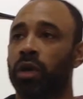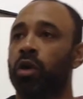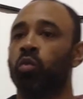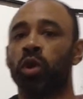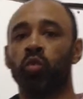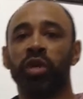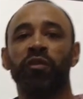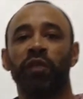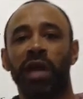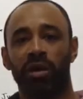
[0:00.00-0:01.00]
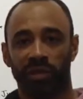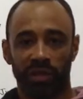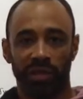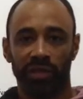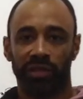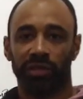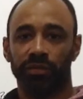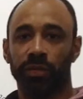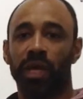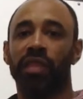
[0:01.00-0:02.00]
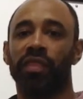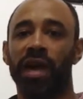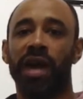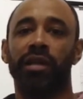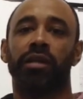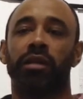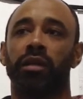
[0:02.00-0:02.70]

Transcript: What we found is that